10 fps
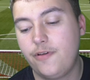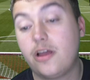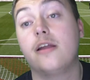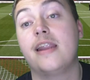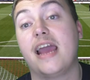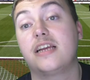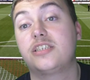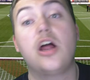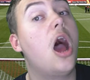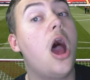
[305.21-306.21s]
we got
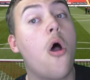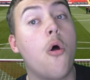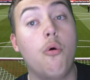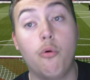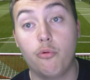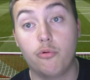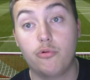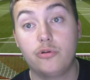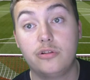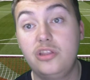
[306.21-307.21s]
next? Oh,
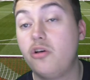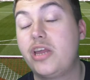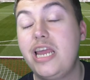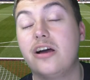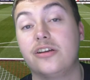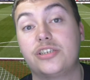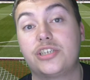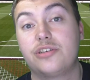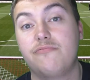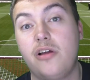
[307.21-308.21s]
lucky
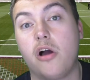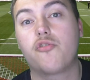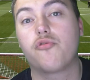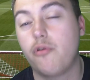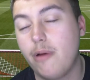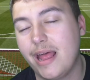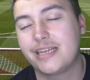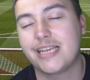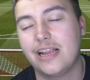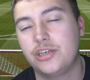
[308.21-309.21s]
us. We got Crewe
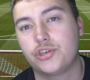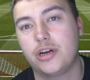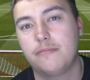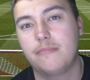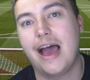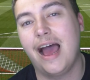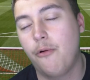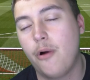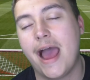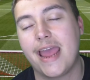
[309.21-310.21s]
Alexandra
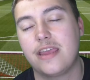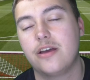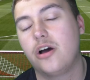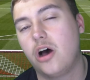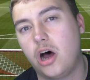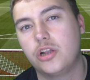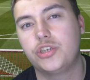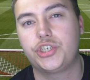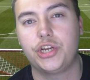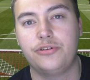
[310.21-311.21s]
away
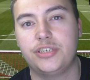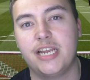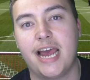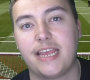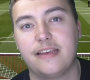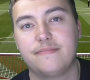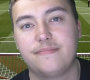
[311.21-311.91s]
on Tuesday.